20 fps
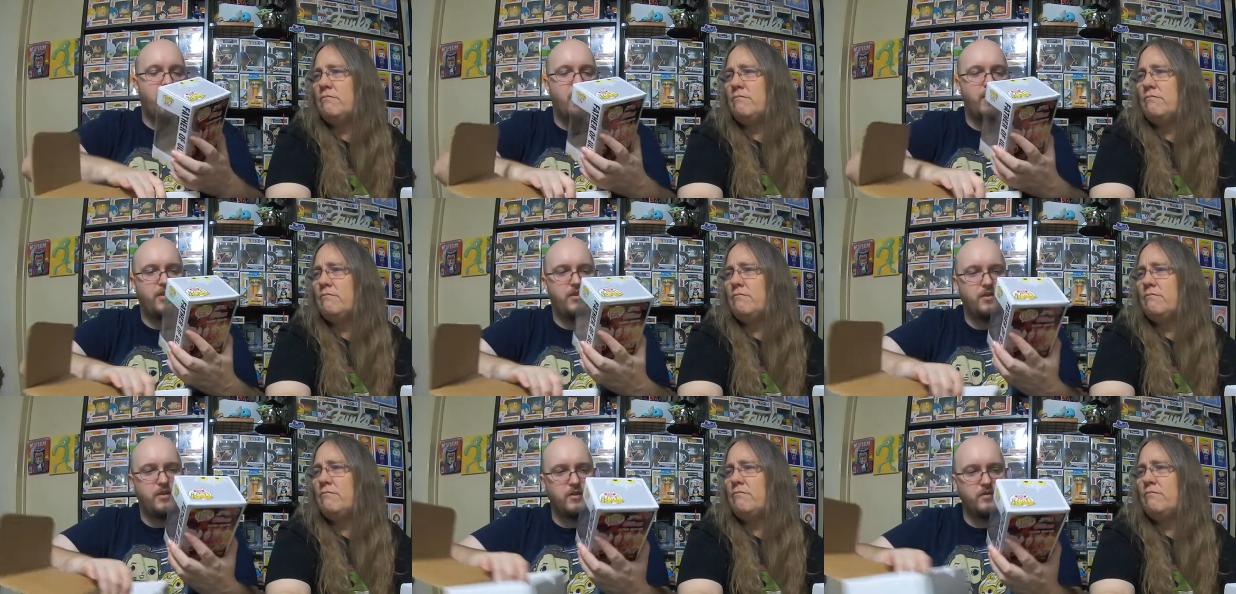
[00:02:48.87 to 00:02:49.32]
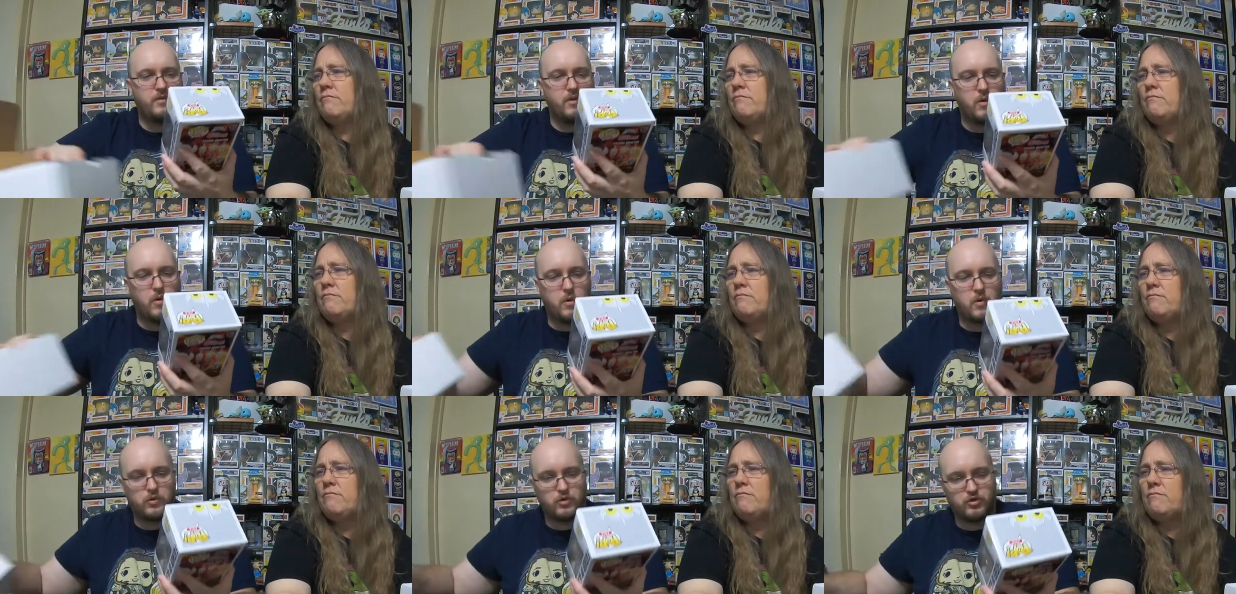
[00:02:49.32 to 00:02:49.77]
Speaker 1: Father of
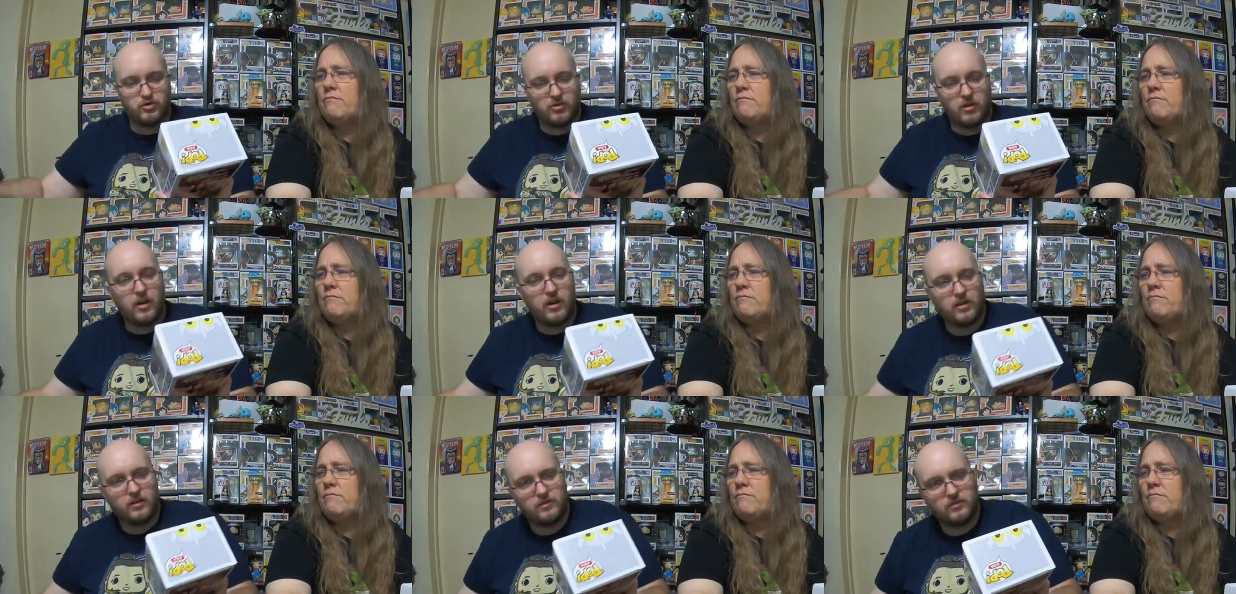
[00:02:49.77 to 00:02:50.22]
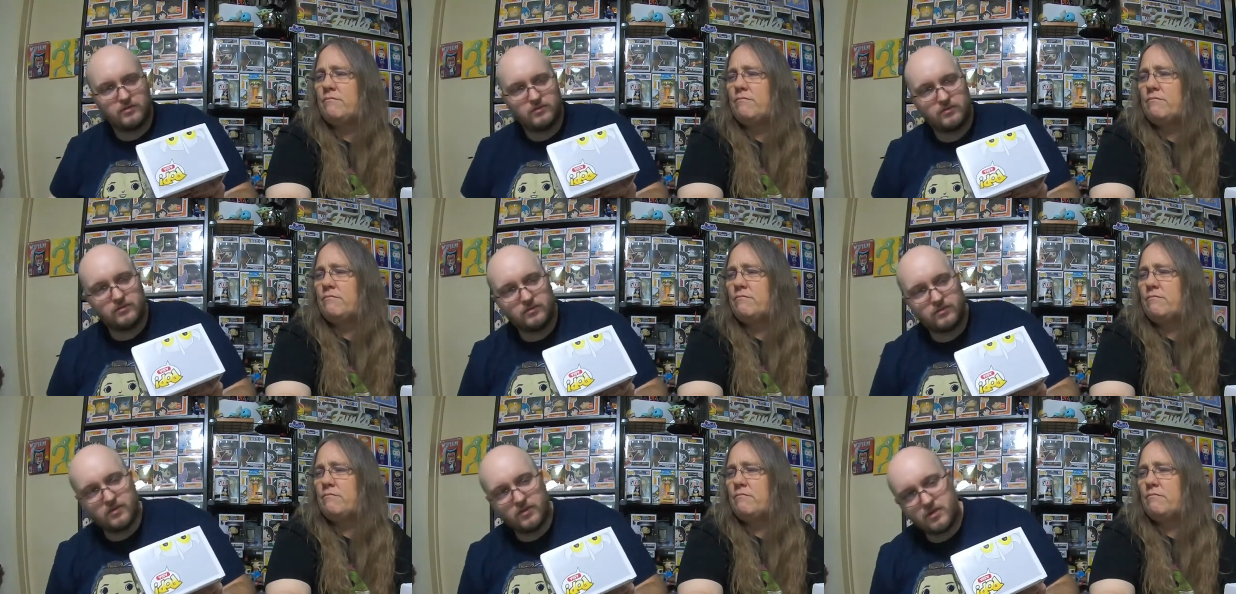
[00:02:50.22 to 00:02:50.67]
Ultra.
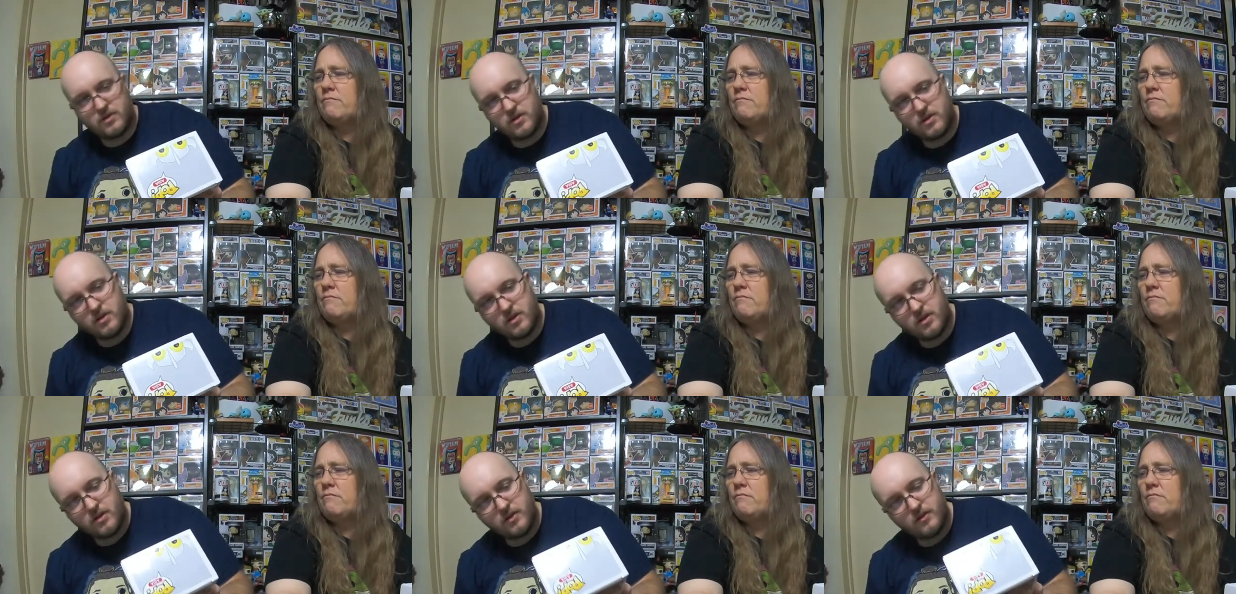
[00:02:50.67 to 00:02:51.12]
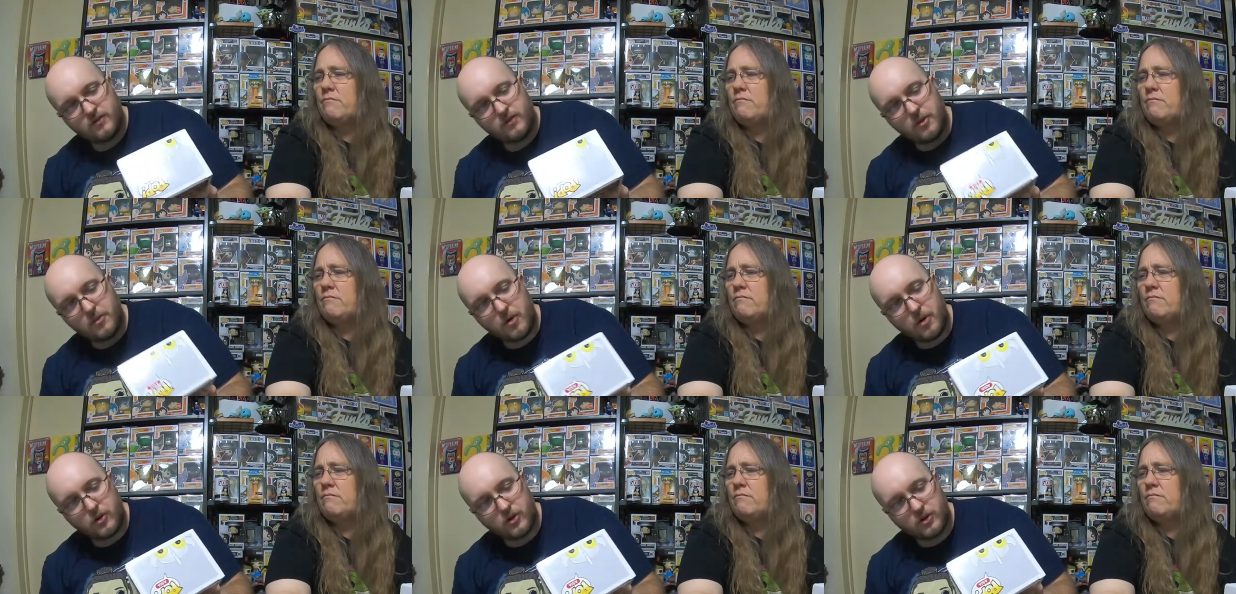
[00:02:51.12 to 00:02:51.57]

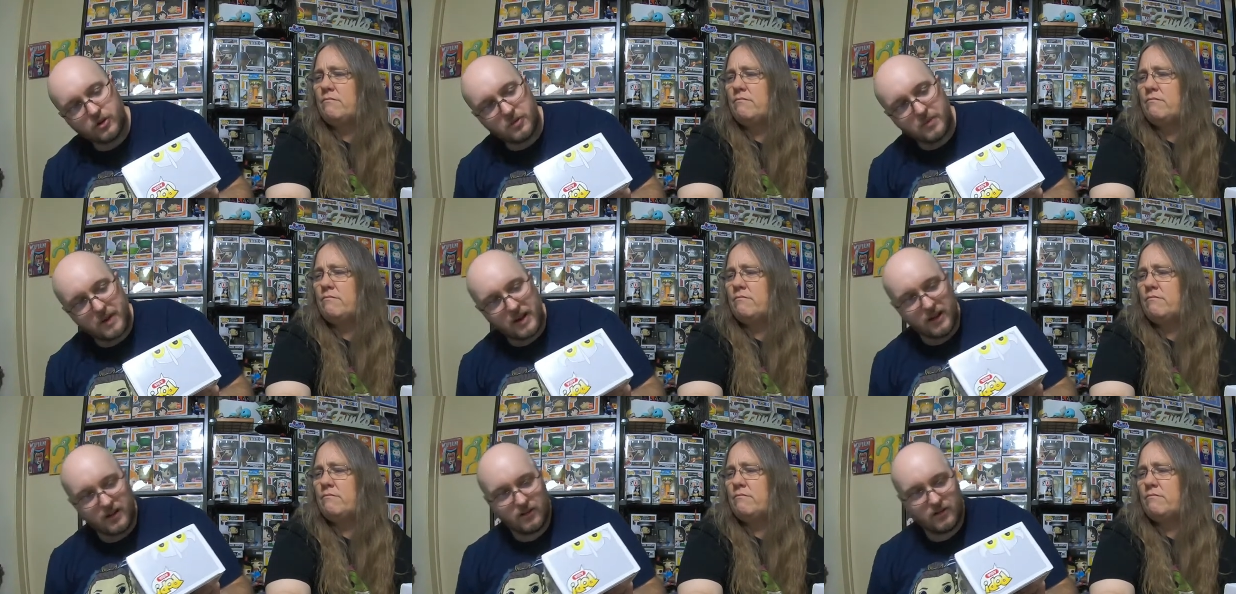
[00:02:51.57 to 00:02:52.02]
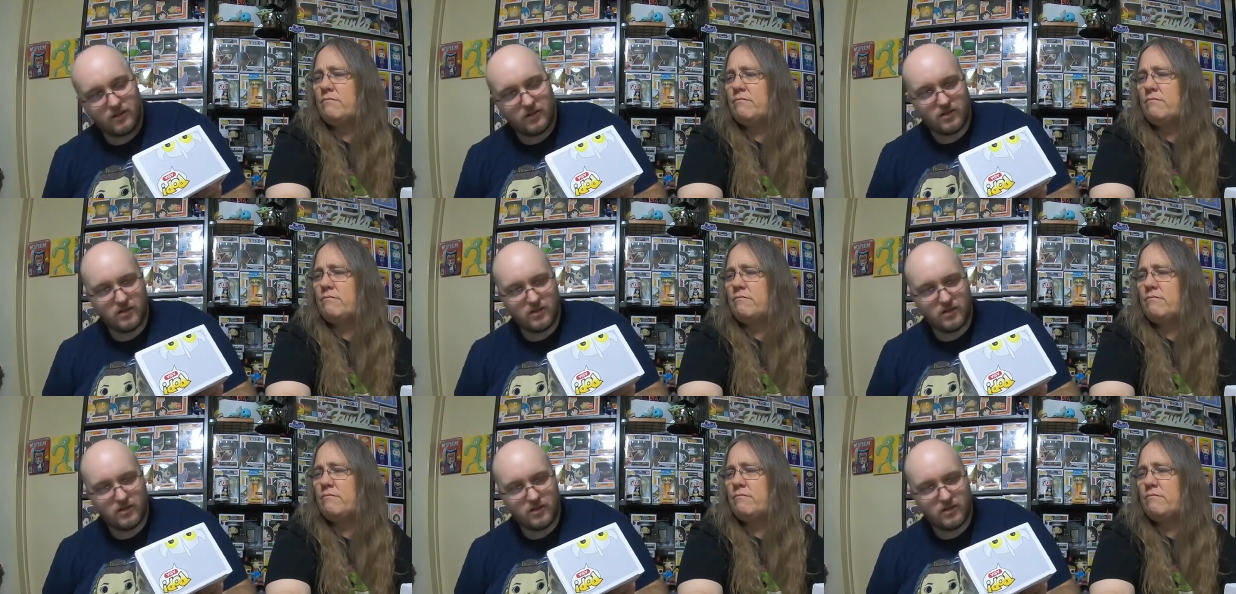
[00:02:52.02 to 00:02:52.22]
From Ultraman.